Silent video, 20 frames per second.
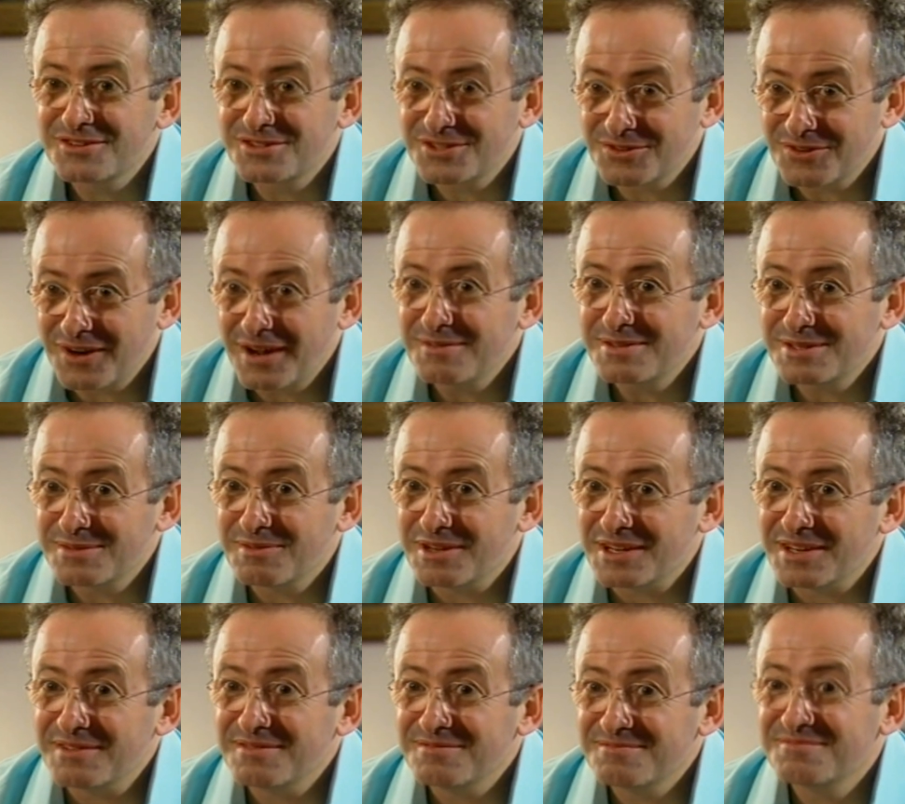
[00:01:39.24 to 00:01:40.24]
describe to
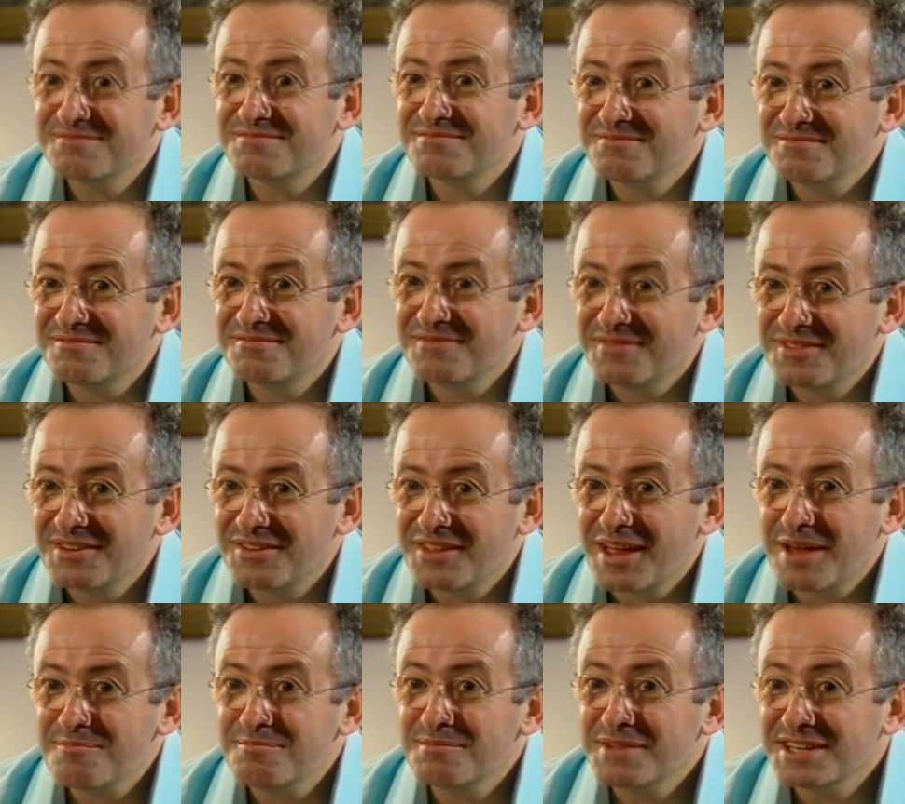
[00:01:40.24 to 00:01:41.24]
me
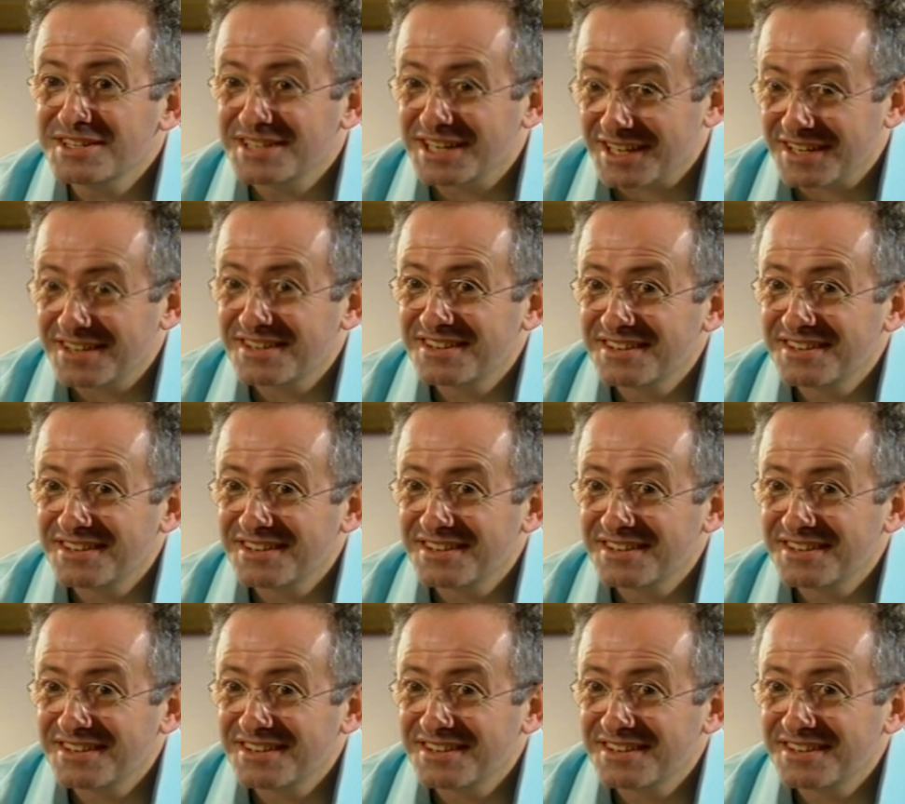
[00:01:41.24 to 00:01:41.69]
that meeting?